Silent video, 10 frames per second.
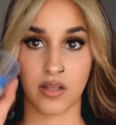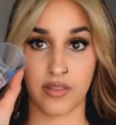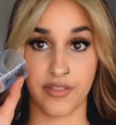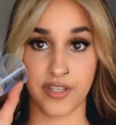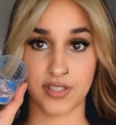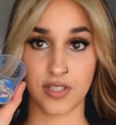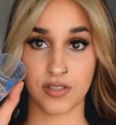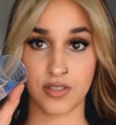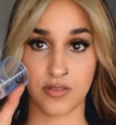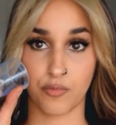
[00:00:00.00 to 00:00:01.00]
This
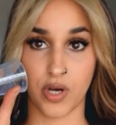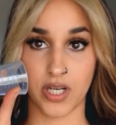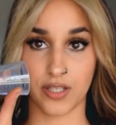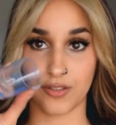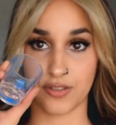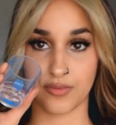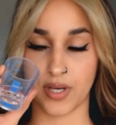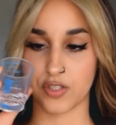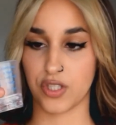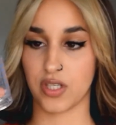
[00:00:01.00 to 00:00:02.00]
is what I used to
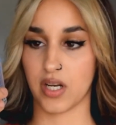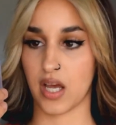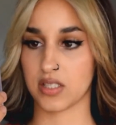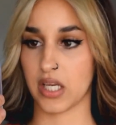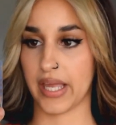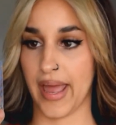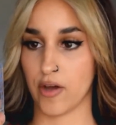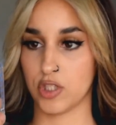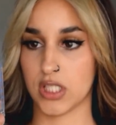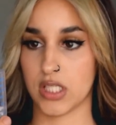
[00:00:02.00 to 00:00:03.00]
measure. It has like
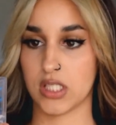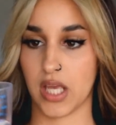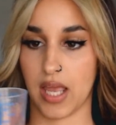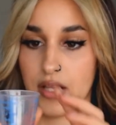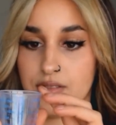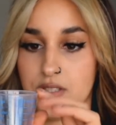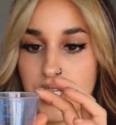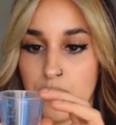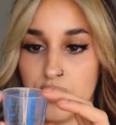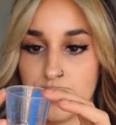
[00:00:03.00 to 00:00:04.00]
ounces and
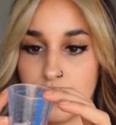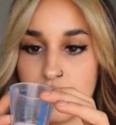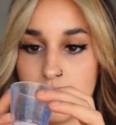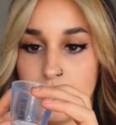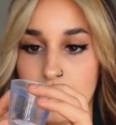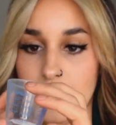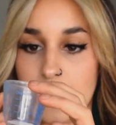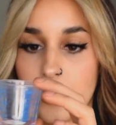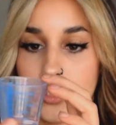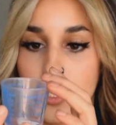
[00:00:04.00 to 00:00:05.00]
tablespoons and
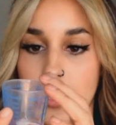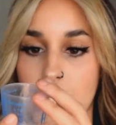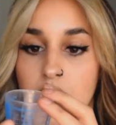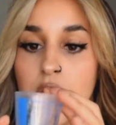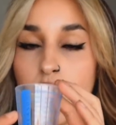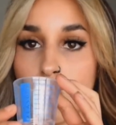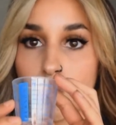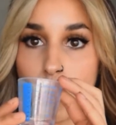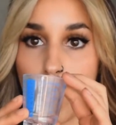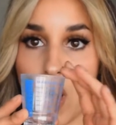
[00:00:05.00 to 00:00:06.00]
milliliters on it.
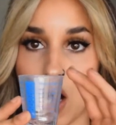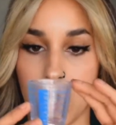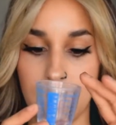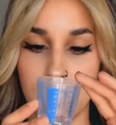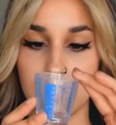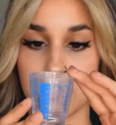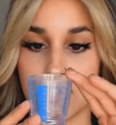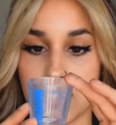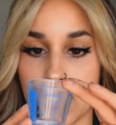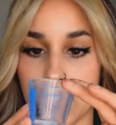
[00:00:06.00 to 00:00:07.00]
So I
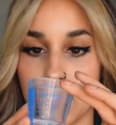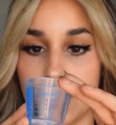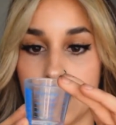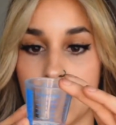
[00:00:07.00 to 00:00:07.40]
did